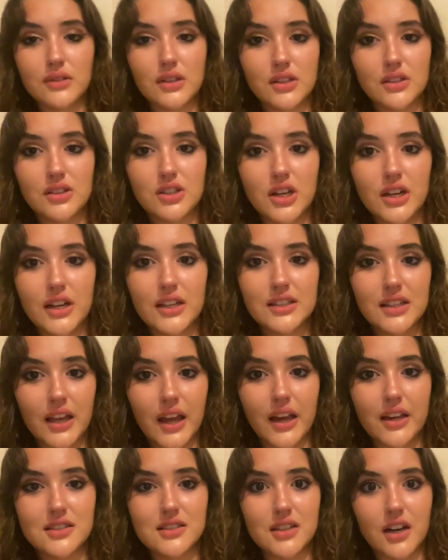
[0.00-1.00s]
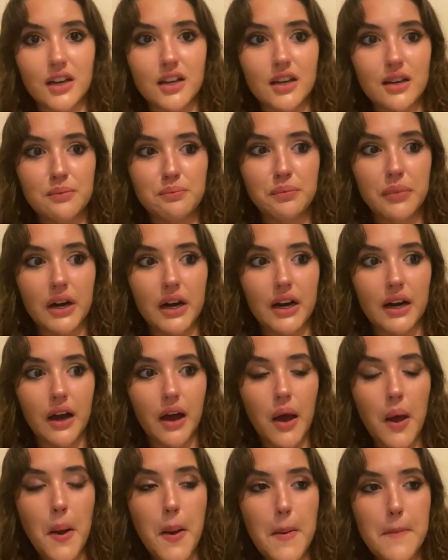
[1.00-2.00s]
She needs a case study, but
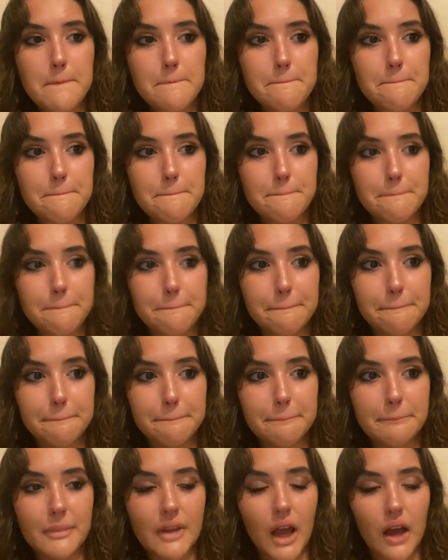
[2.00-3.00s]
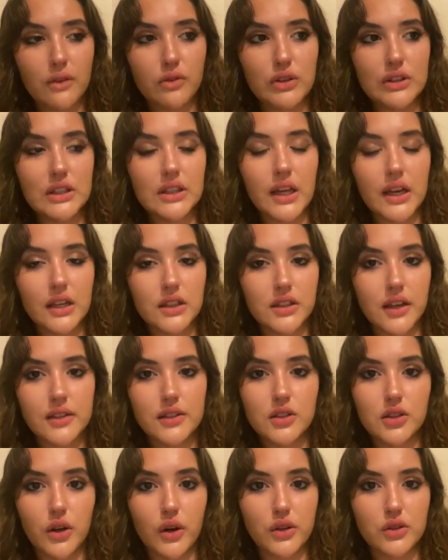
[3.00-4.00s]
I really like Eliza
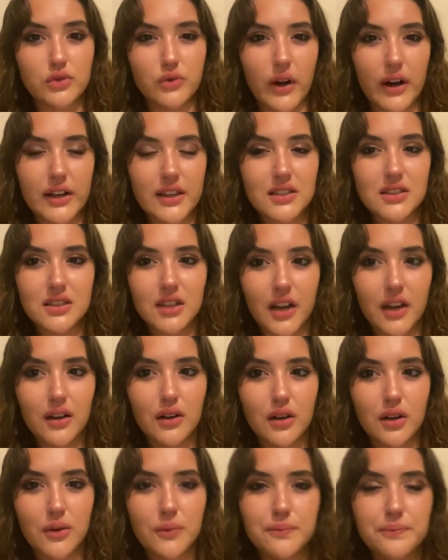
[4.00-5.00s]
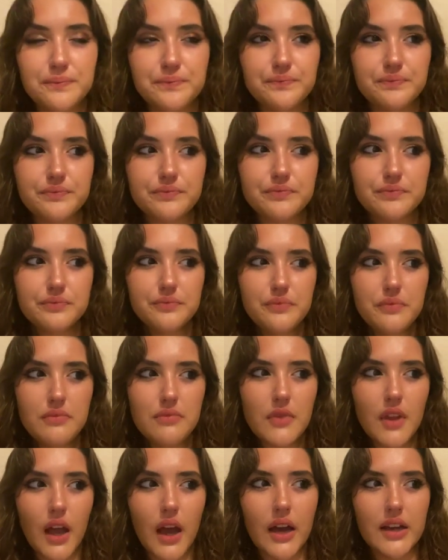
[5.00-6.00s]
Clark's writing style.
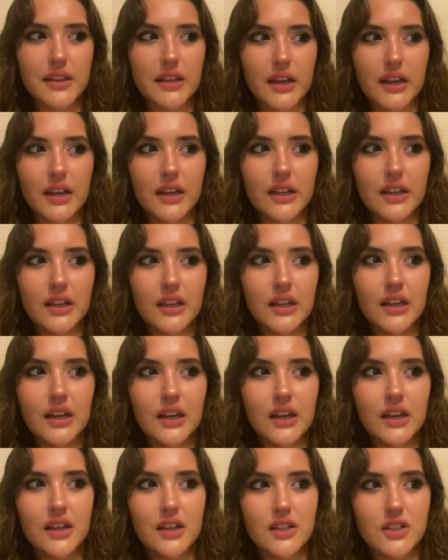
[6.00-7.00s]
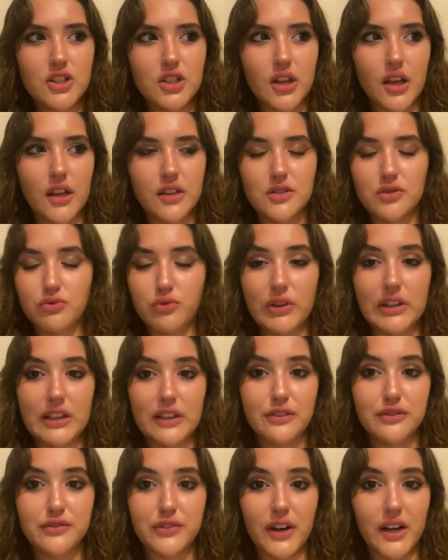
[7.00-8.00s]
I think it's really
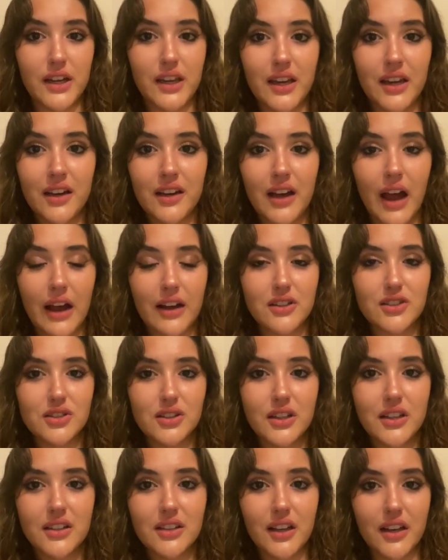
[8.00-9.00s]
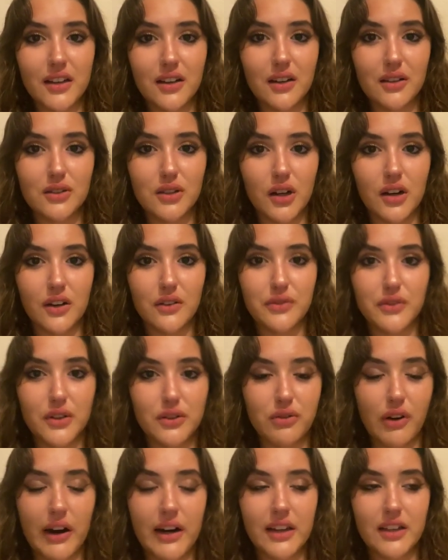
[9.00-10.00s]
funny, actually. Like, a lot of the
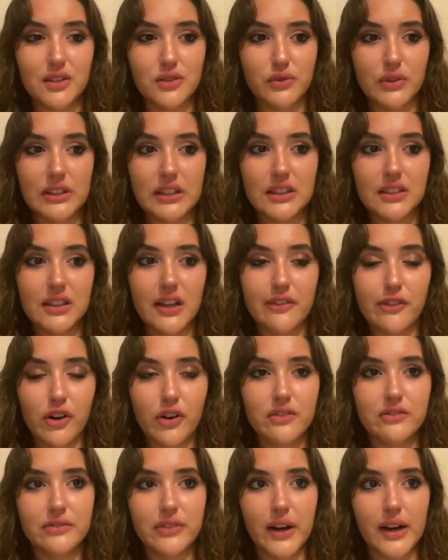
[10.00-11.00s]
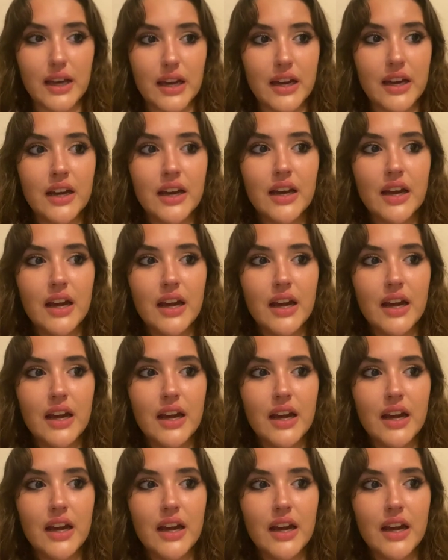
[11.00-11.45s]
writing is really clever and funny,